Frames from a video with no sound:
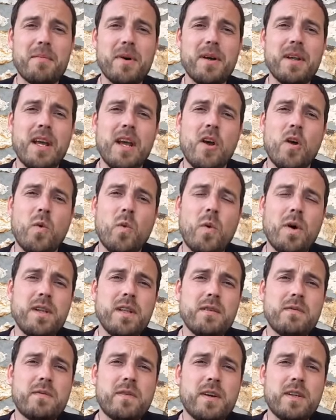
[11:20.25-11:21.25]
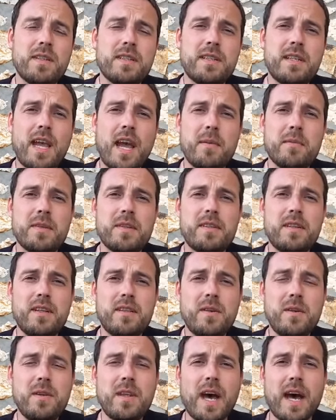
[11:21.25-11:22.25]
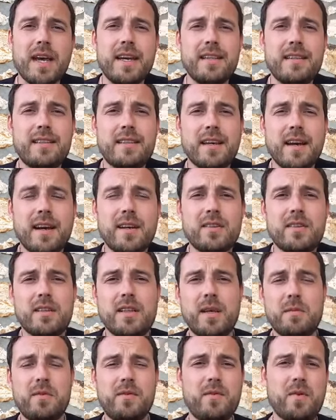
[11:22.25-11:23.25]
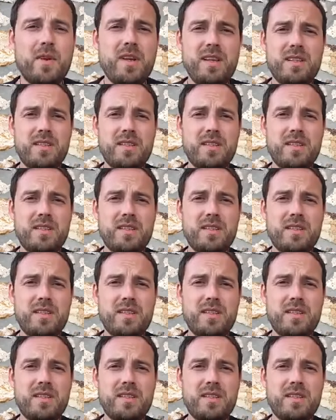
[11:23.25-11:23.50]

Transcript: But one of the first steps to do that is to actually, before you